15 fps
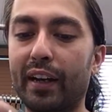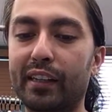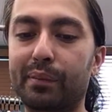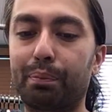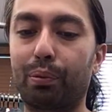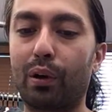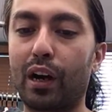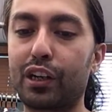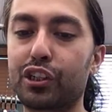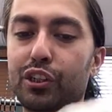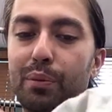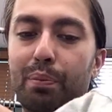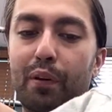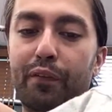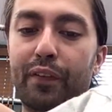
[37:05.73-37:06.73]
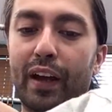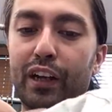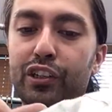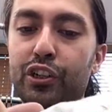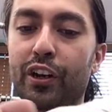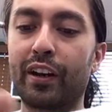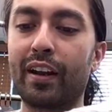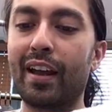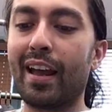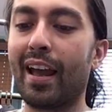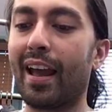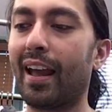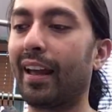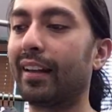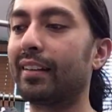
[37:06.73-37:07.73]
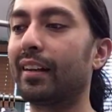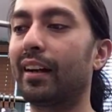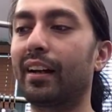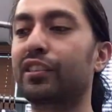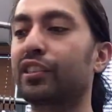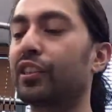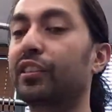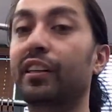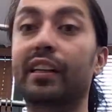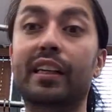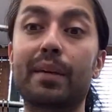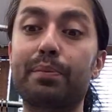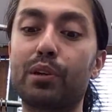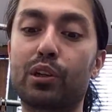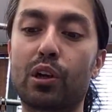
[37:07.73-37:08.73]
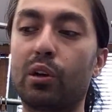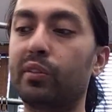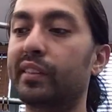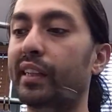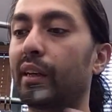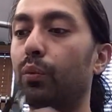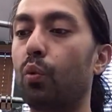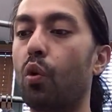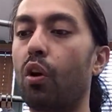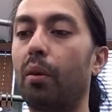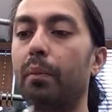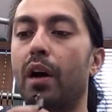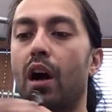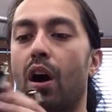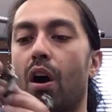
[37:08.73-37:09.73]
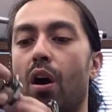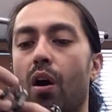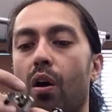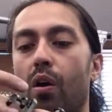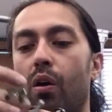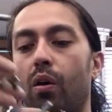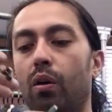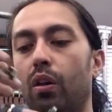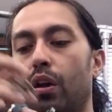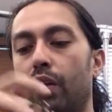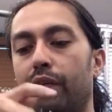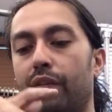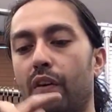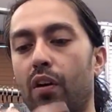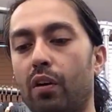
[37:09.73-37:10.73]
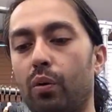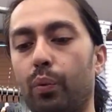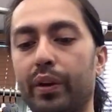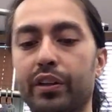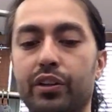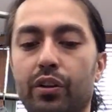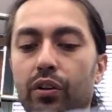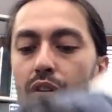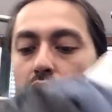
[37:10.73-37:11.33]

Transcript: It's brushed to perfection, and uh, it's just gonna keep you cozy and warm all fall, winter